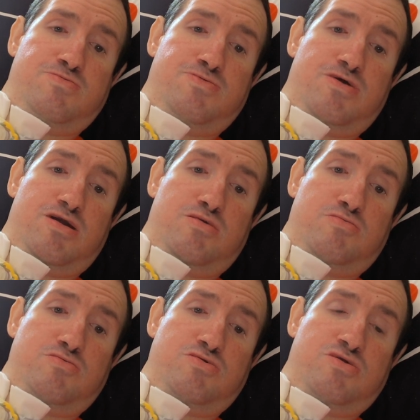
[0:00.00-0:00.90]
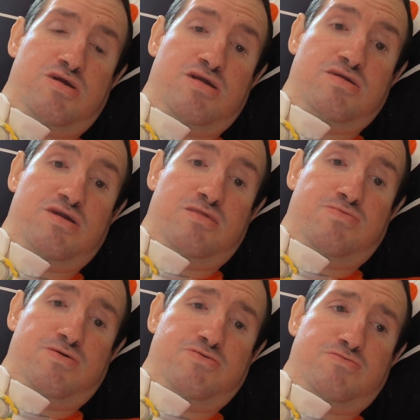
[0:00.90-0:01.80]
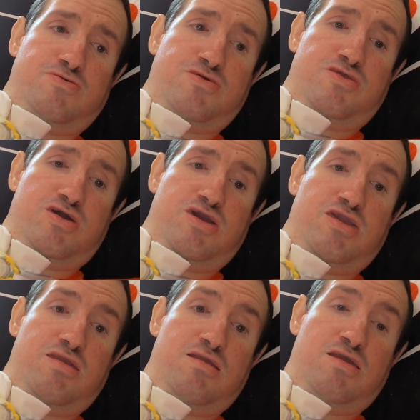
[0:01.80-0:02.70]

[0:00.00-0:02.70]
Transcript: Flyers get a victory tonight